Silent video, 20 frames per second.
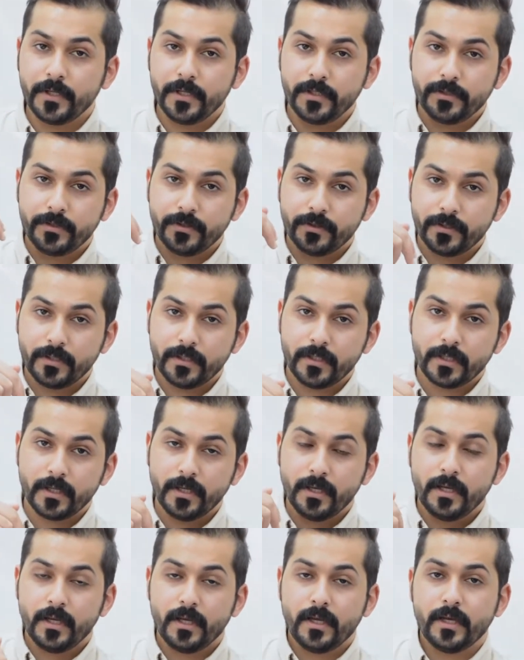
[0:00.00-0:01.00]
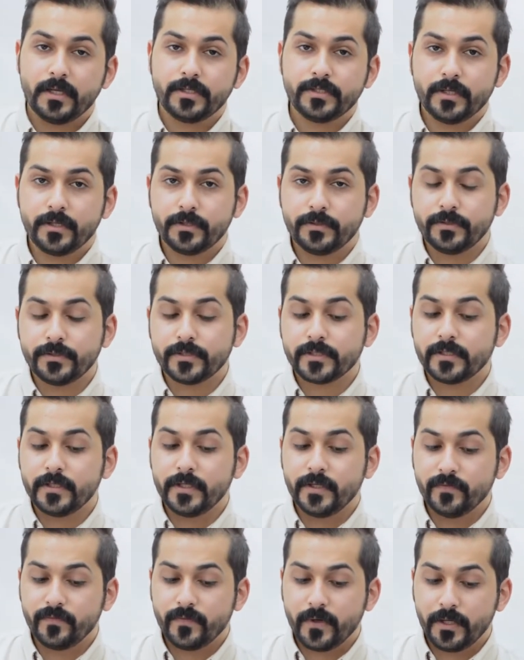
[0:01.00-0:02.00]
entering hazardous
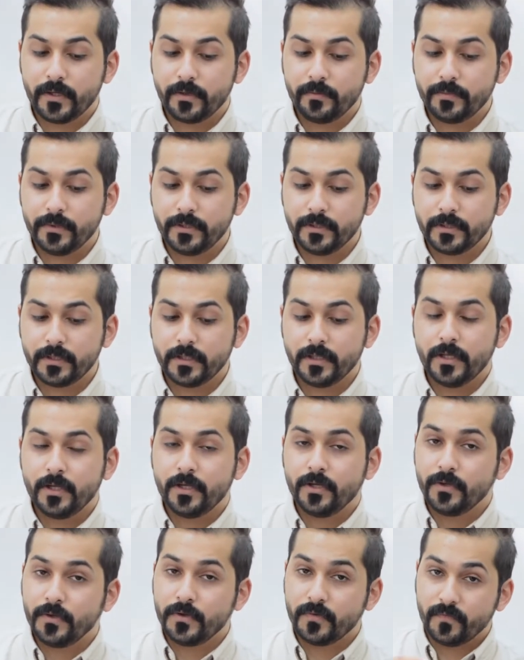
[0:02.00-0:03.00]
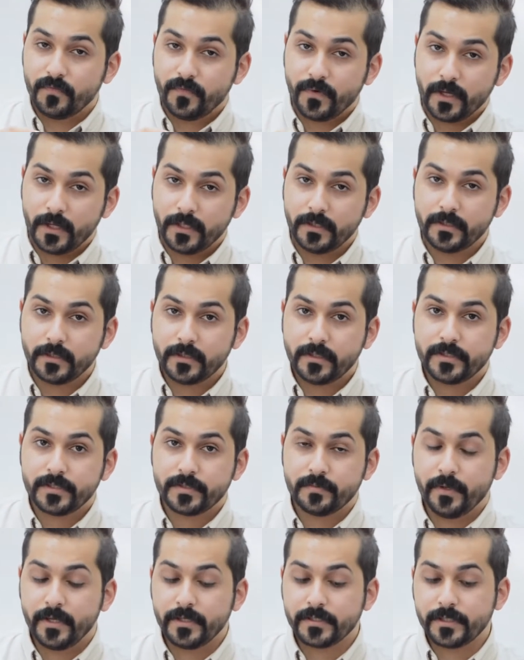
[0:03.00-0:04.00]
environment, confined
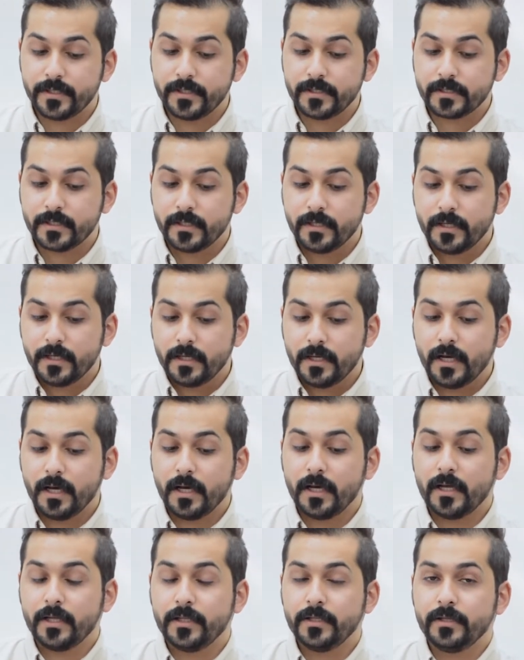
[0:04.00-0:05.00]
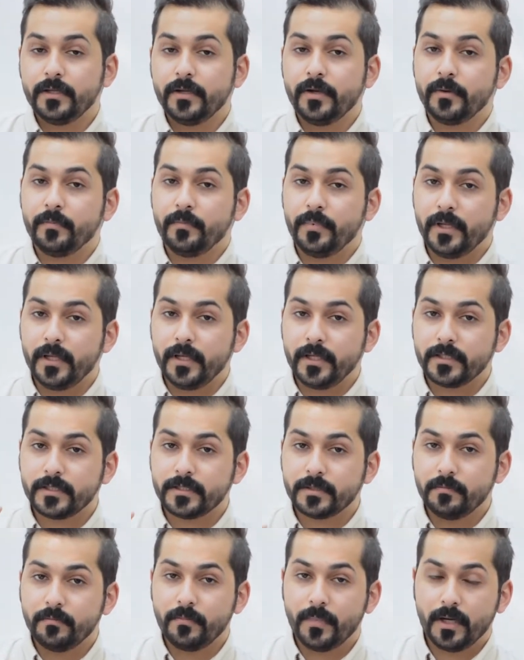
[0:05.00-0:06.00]
spaces, and
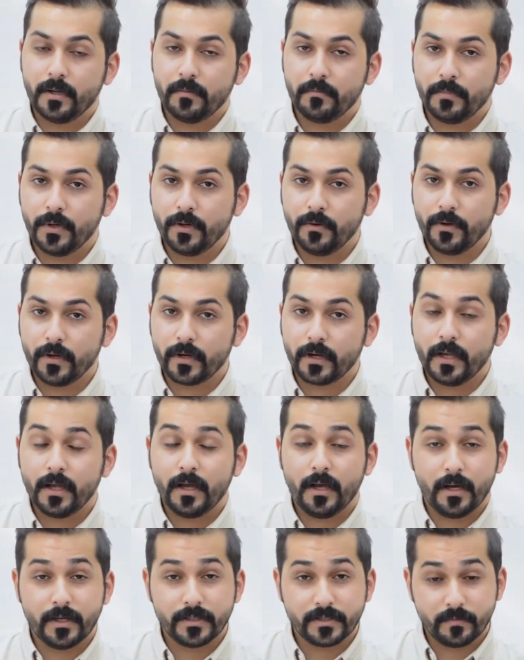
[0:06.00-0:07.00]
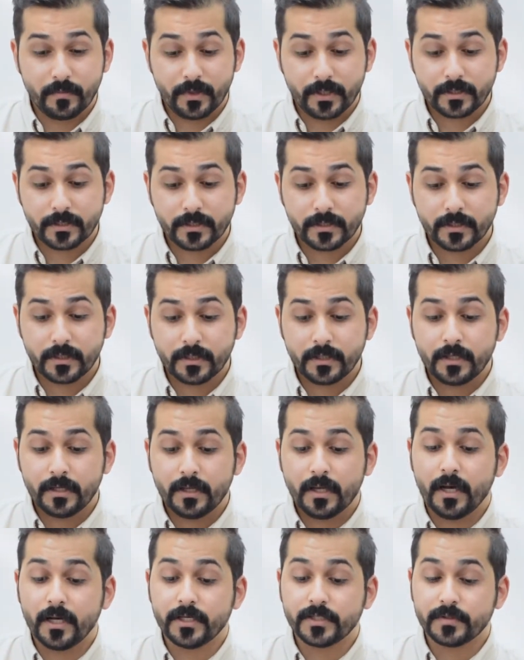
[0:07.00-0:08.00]
replace manpower as much as